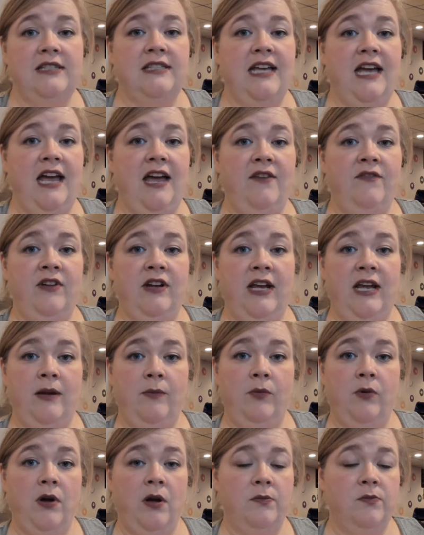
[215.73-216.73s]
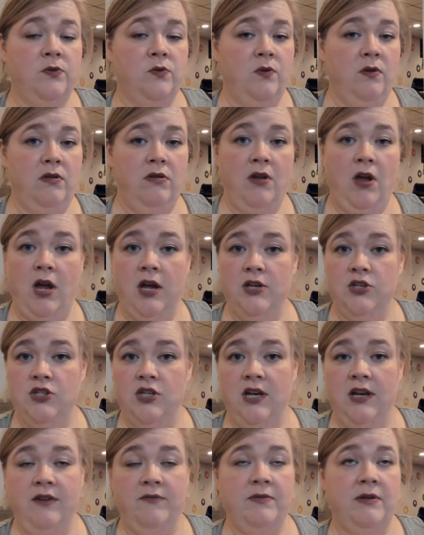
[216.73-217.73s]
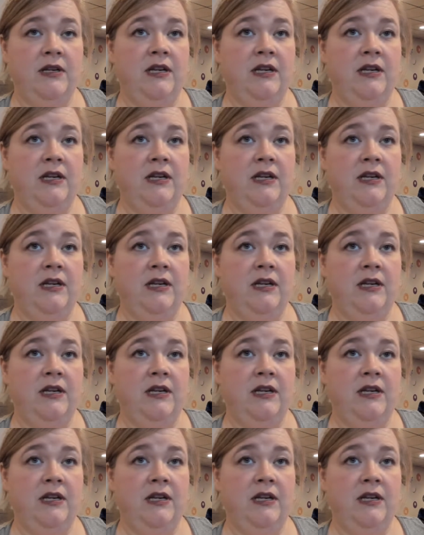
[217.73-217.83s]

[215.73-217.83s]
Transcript: I haven't had problems with nausea.